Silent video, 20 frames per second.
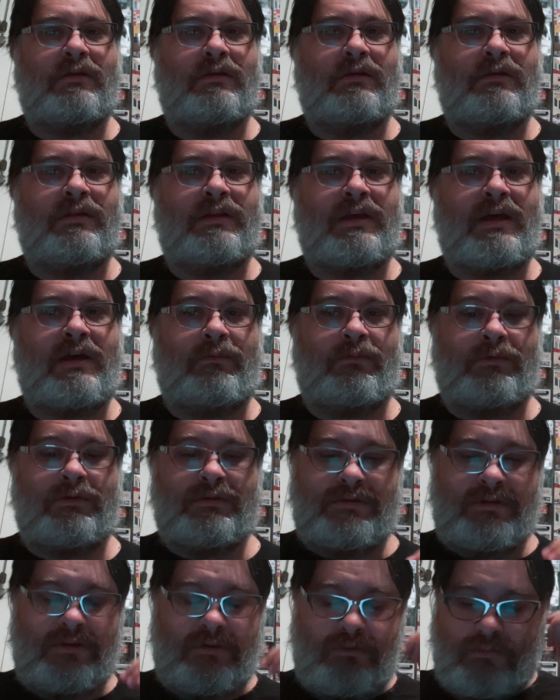that
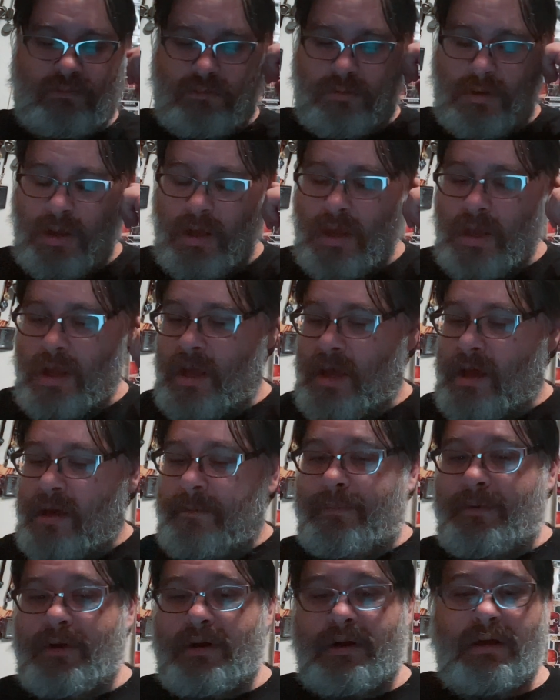one too.
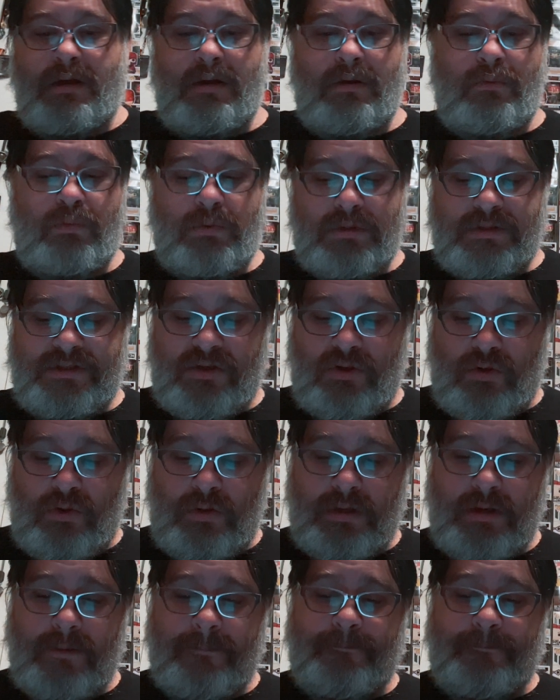But what's it called?